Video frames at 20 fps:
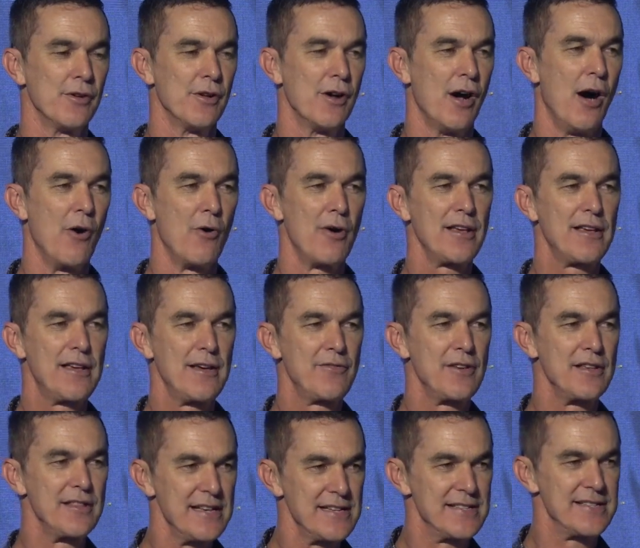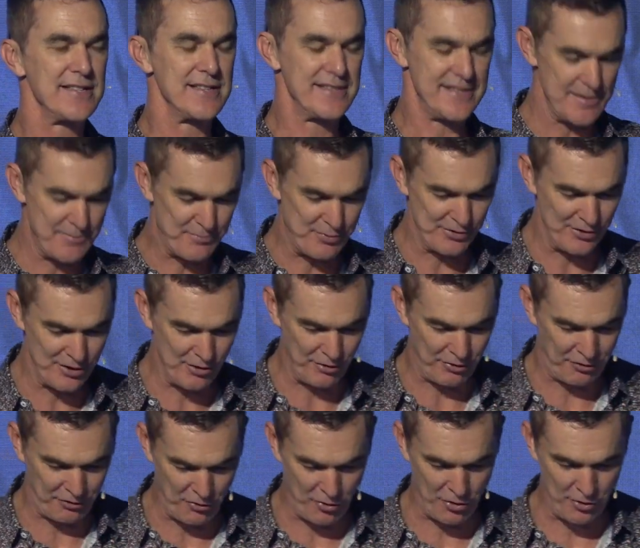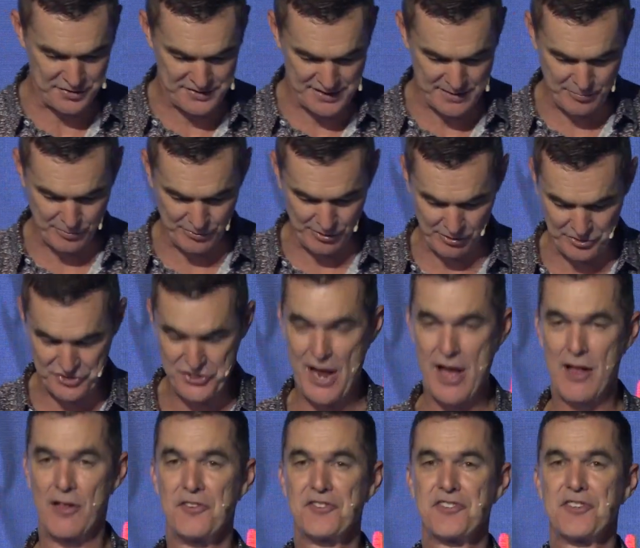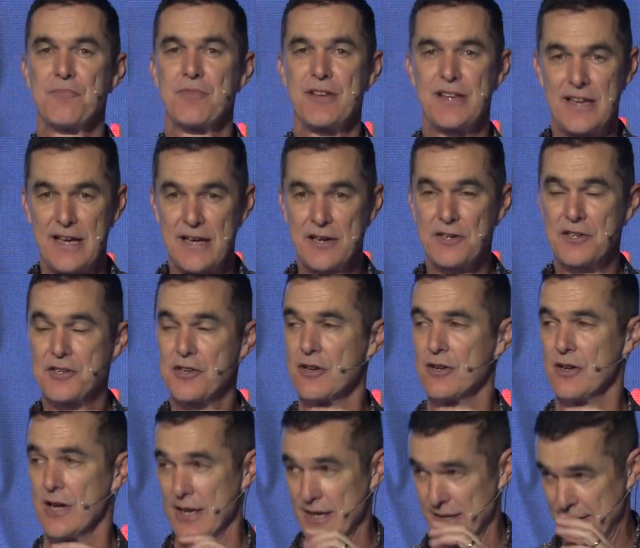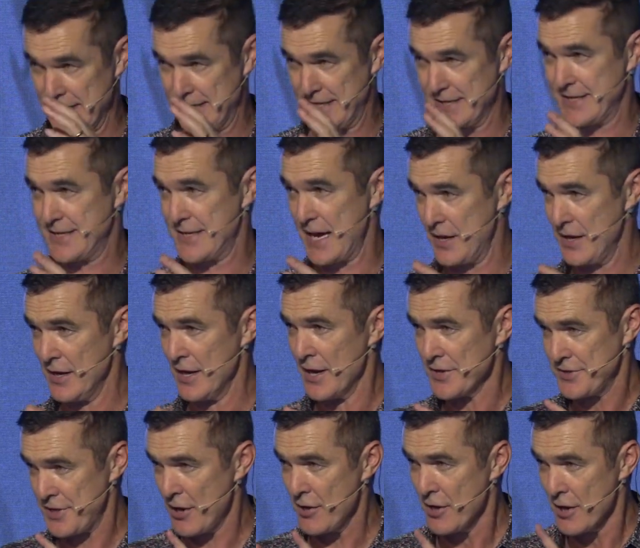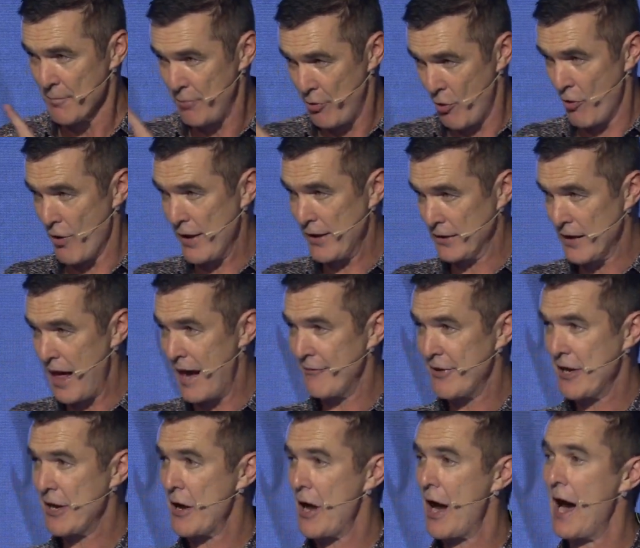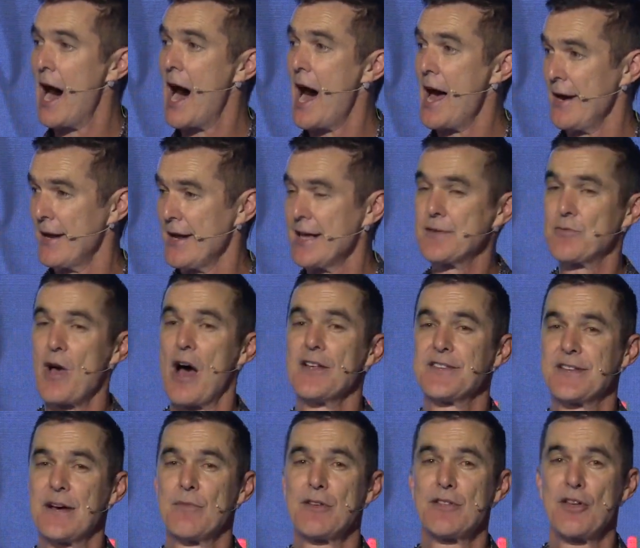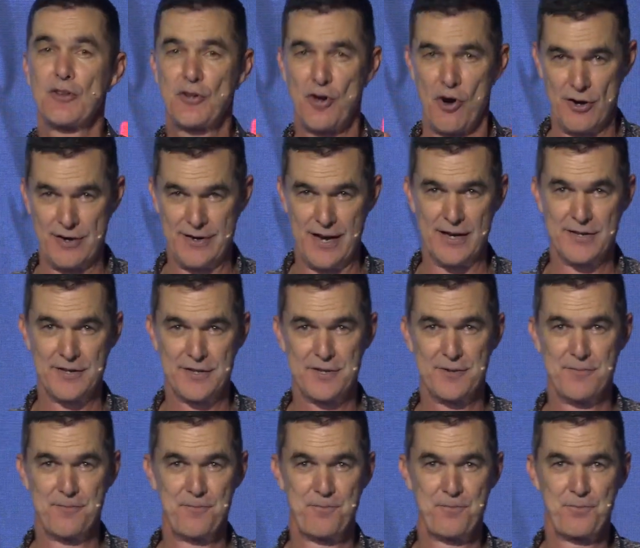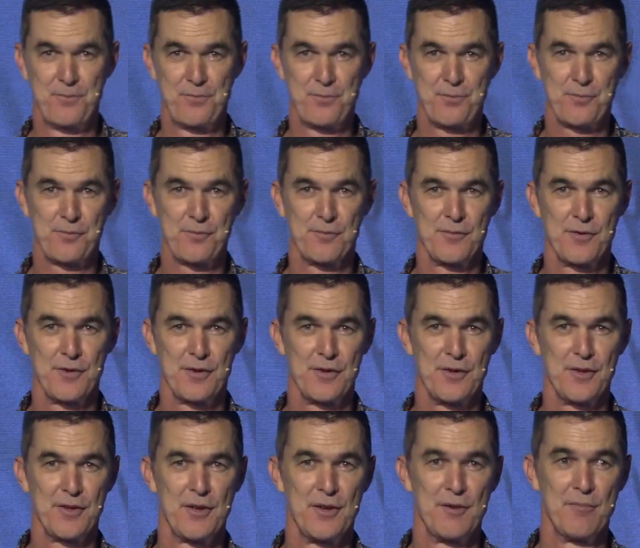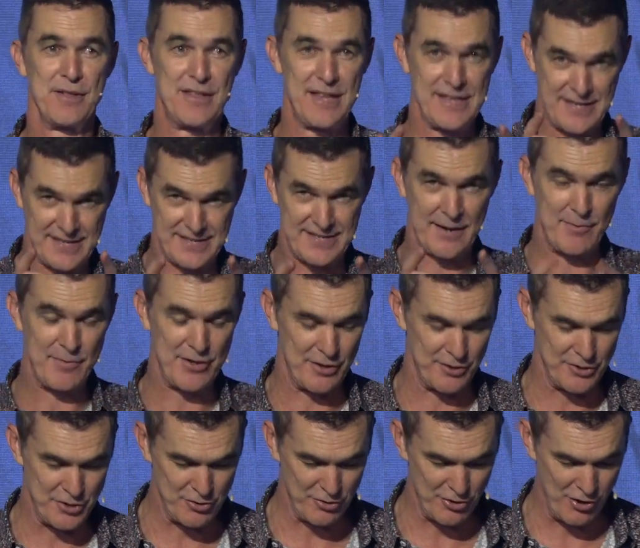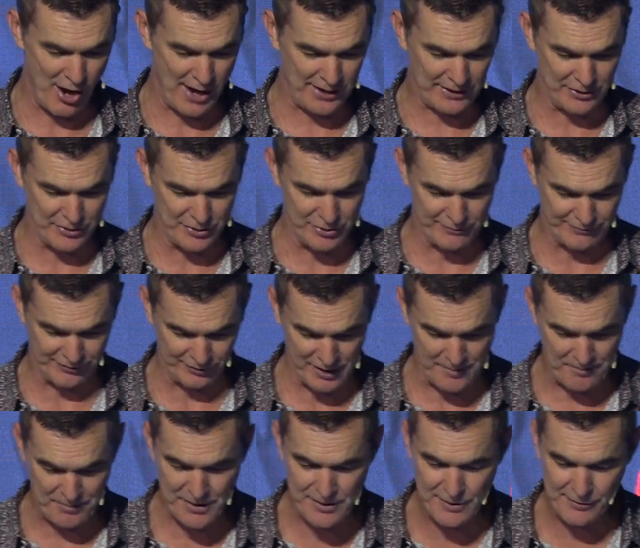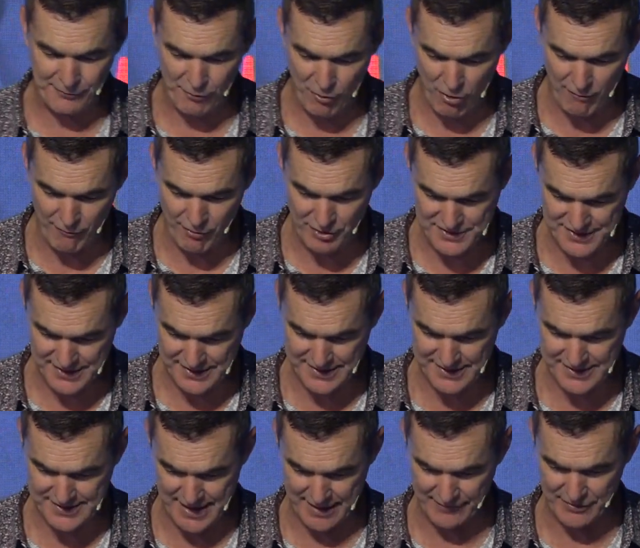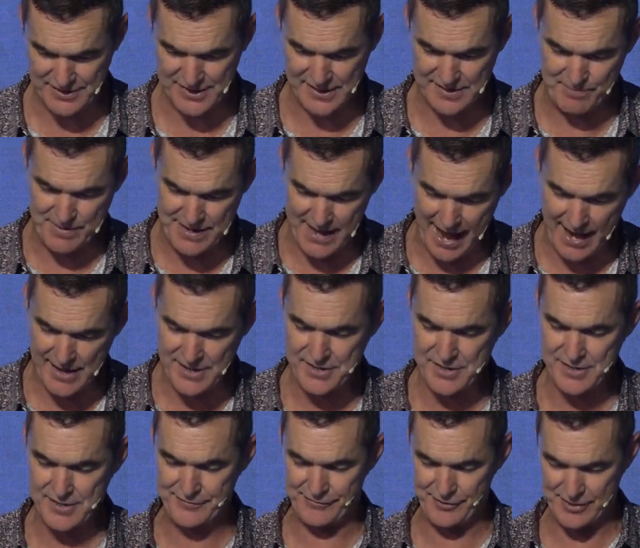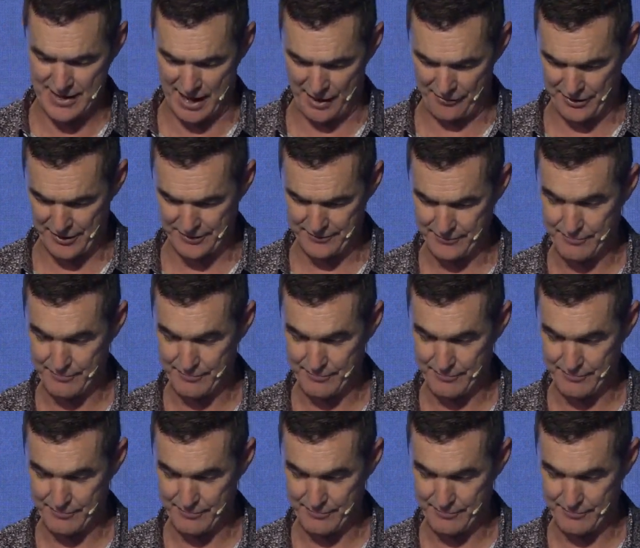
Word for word: I want to give you this simple little thought or simple little challenge to begin to. And this is so, so pouring love into our heart is something that God does. But this is something that you and I can do. Philippians 4, verse 6 and 7 says, Be anxious for nothing.